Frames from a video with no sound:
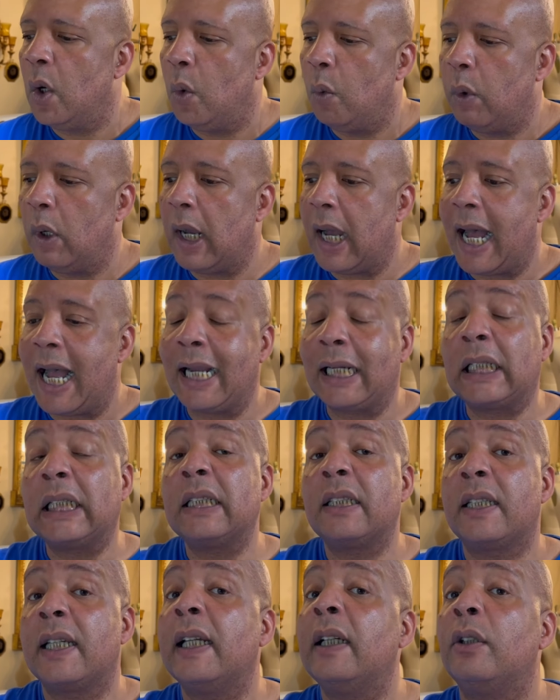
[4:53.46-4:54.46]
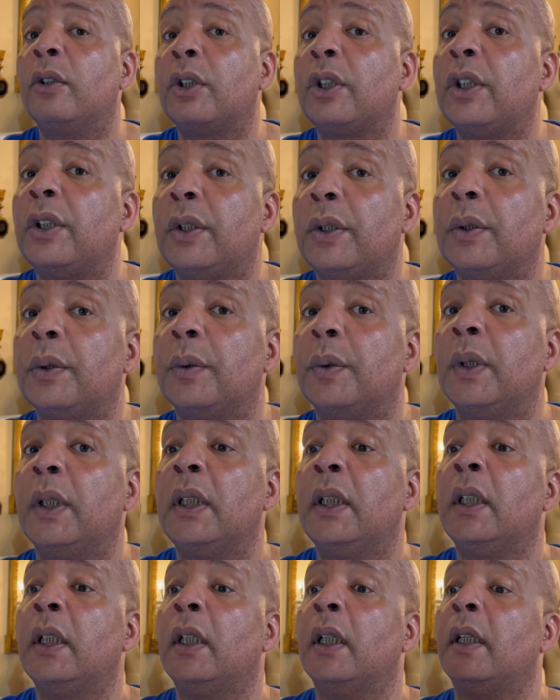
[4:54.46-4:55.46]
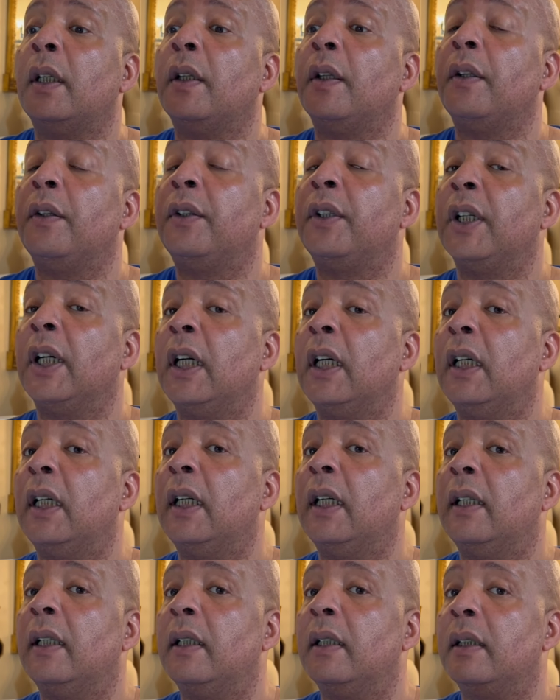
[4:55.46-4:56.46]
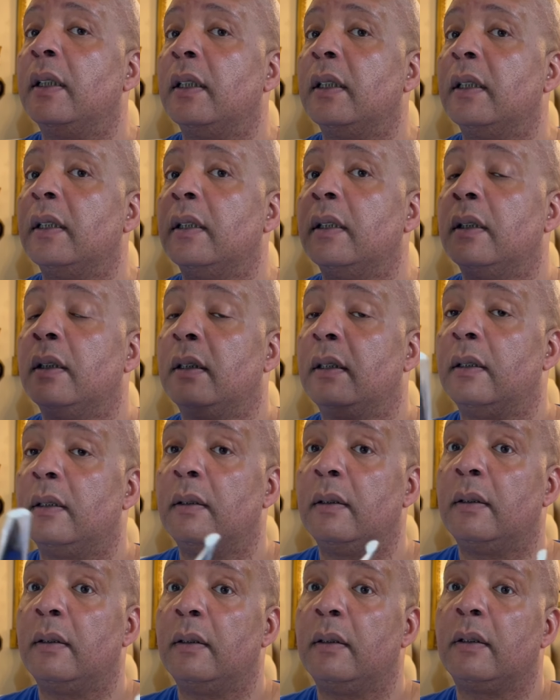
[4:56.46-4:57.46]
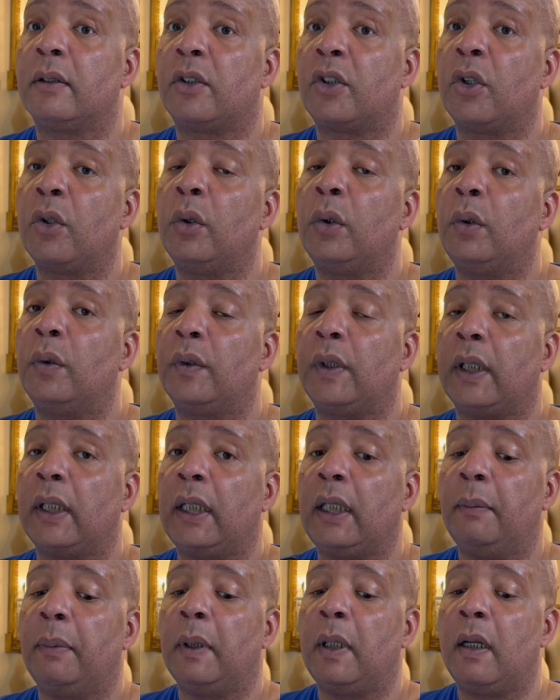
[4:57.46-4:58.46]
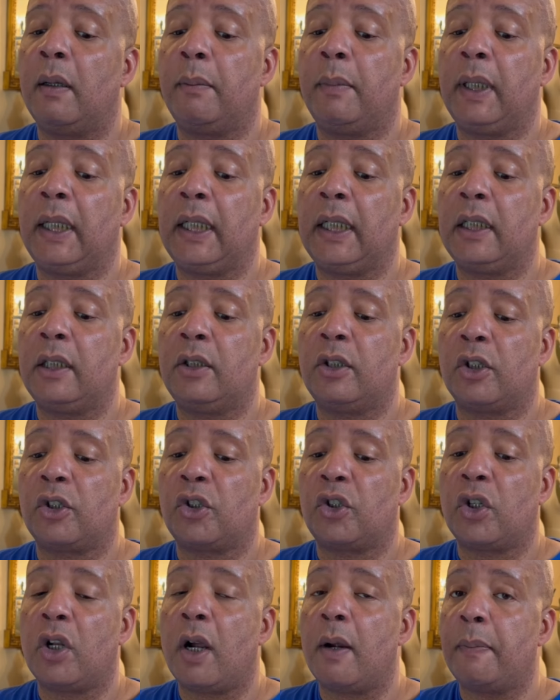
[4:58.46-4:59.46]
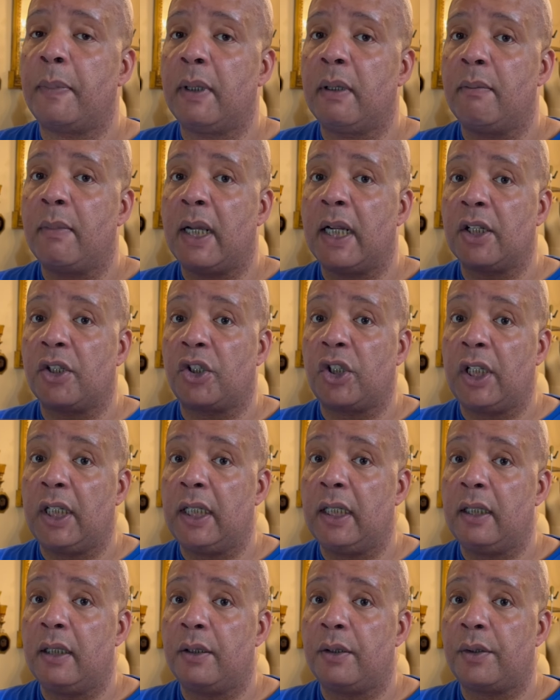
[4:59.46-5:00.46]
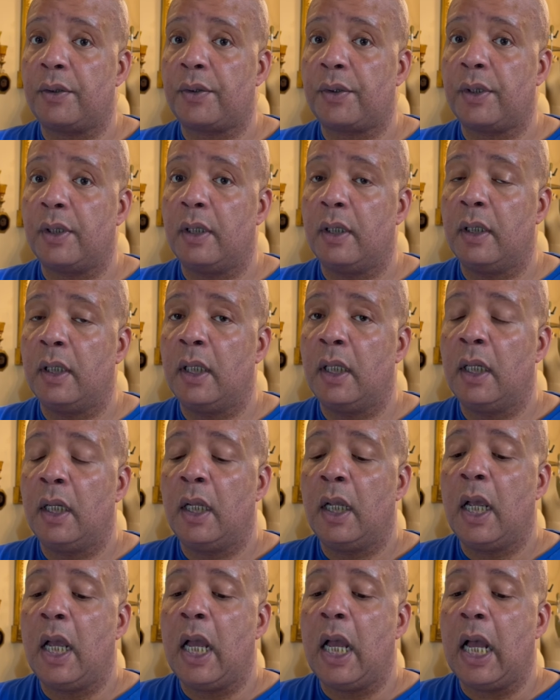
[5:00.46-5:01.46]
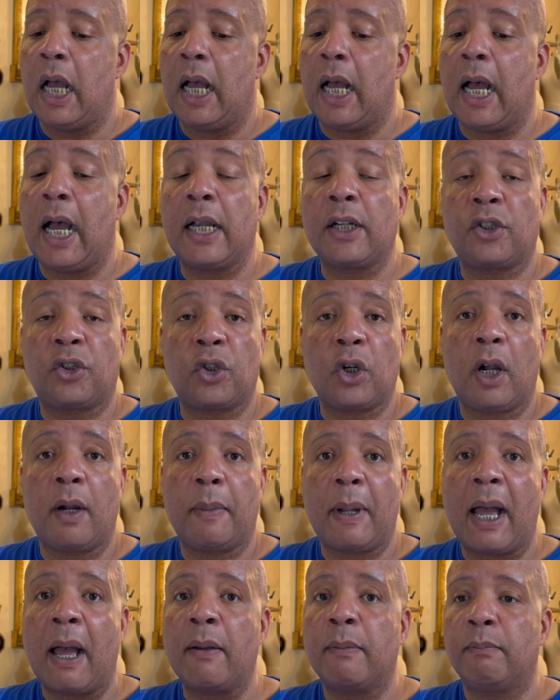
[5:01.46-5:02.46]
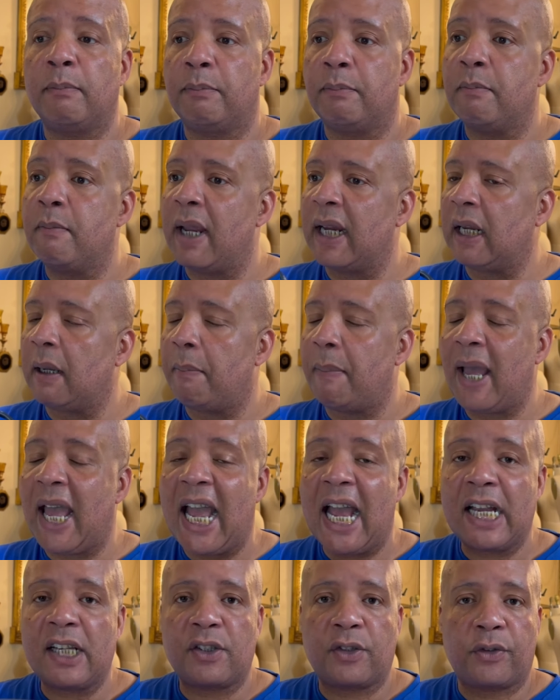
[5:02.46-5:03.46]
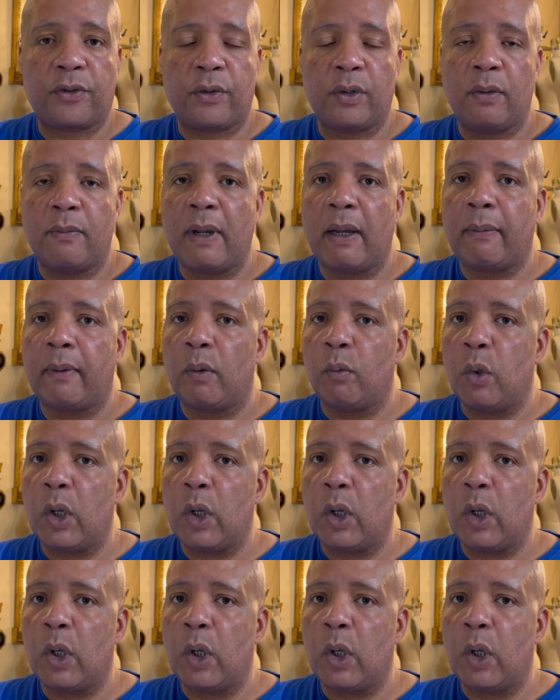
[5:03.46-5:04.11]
Well, I can tell you the tool that he bought me to sharpen my shears. I make a pass through maybe